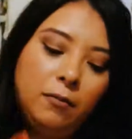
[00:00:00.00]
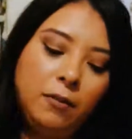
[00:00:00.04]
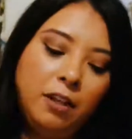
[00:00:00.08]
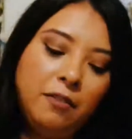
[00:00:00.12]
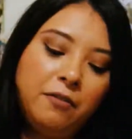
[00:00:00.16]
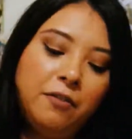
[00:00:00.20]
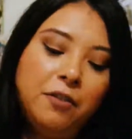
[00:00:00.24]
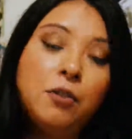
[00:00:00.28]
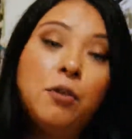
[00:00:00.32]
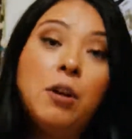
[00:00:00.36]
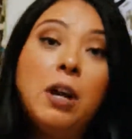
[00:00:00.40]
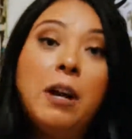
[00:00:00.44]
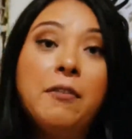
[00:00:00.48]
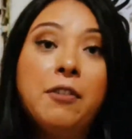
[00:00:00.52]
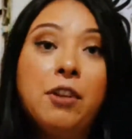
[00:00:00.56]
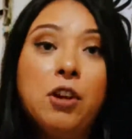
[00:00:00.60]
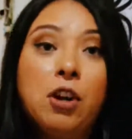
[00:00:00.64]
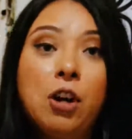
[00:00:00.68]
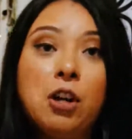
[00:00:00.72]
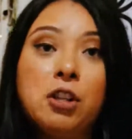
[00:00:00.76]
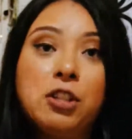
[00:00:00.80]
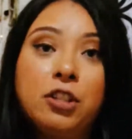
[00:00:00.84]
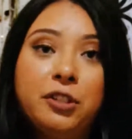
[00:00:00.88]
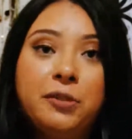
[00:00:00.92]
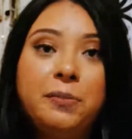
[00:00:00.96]
if you don't have a
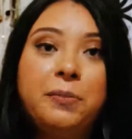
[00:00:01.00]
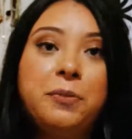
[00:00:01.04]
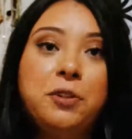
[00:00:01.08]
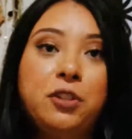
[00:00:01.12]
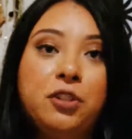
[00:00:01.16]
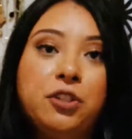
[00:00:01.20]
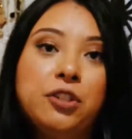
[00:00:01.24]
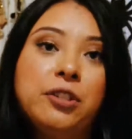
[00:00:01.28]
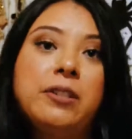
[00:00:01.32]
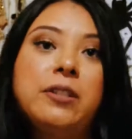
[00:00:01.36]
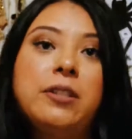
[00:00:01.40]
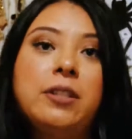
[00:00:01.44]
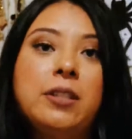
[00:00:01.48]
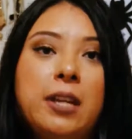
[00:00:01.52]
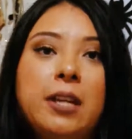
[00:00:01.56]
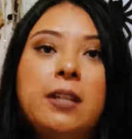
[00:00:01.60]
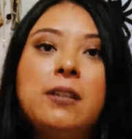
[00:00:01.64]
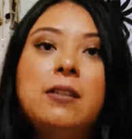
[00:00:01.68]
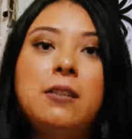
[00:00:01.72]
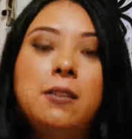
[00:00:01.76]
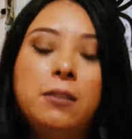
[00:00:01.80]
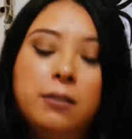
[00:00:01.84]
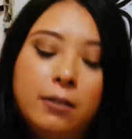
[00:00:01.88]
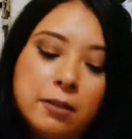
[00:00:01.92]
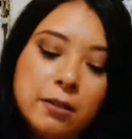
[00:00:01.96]
costume you could just
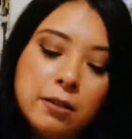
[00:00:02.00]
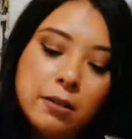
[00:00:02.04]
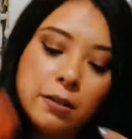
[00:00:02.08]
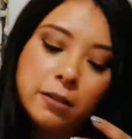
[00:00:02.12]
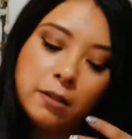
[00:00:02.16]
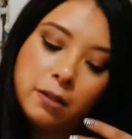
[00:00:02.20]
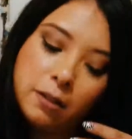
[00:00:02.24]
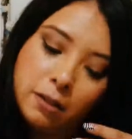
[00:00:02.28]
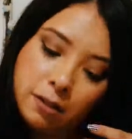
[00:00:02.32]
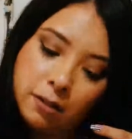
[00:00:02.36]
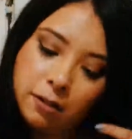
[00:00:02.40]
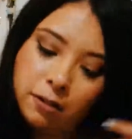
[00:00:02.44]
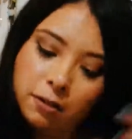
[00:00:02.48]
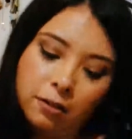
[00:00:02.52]
take this